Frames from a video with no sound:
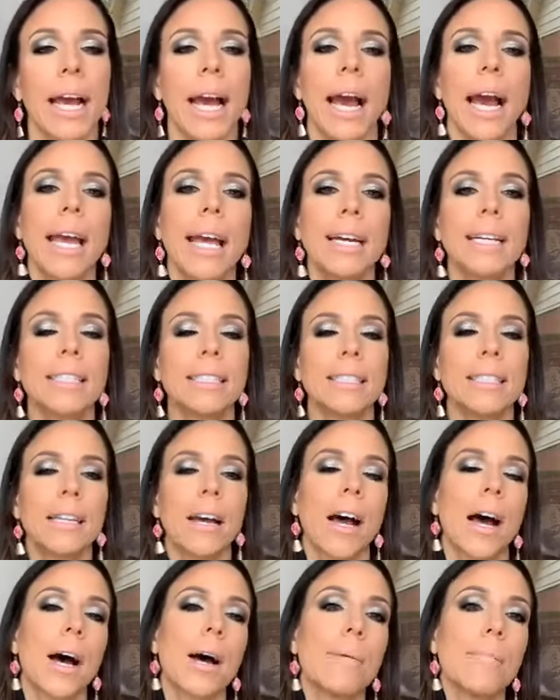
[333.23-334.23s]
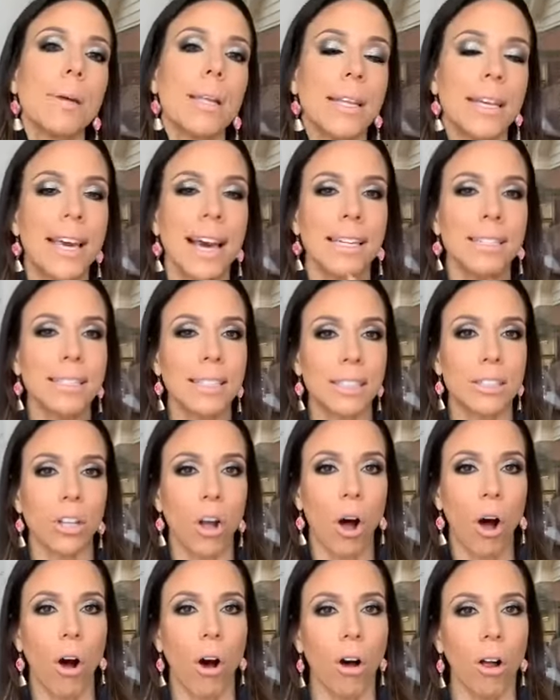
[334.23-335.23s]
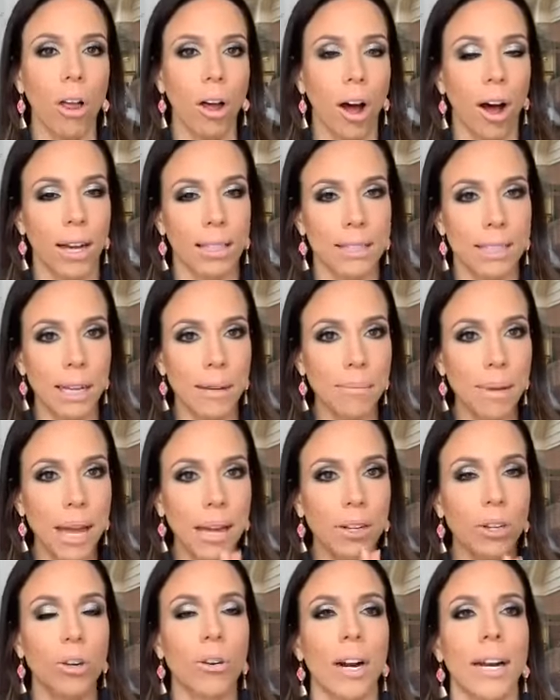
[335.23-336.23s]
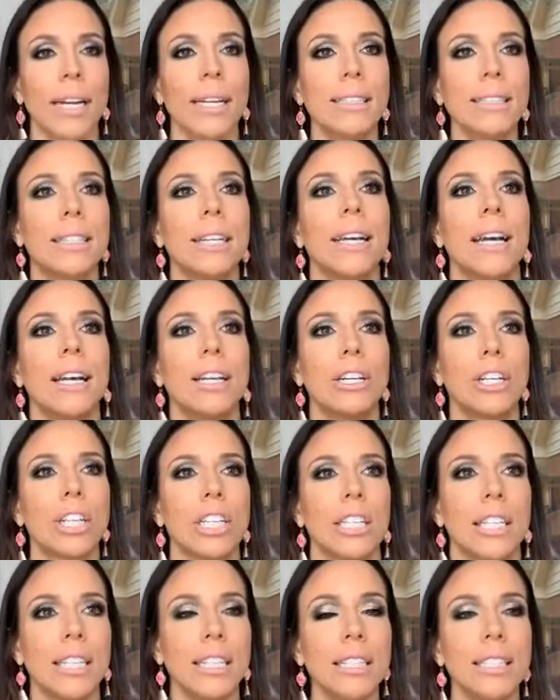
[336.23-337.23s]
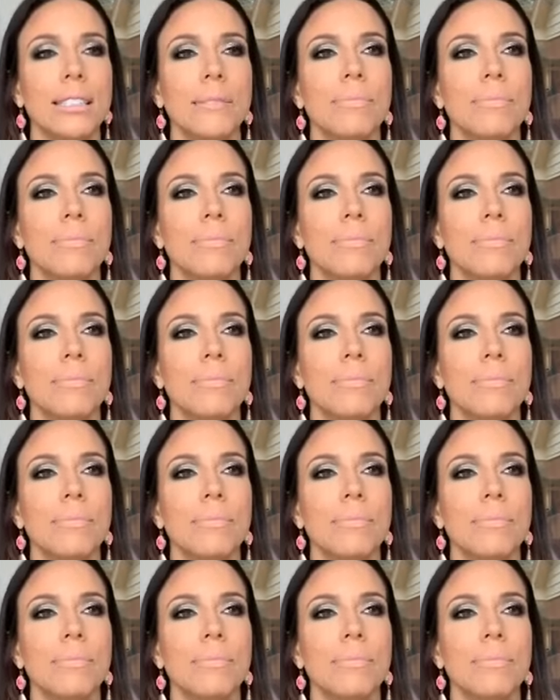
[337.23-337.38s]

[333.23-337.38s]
And yes, that's all awesome and great and good.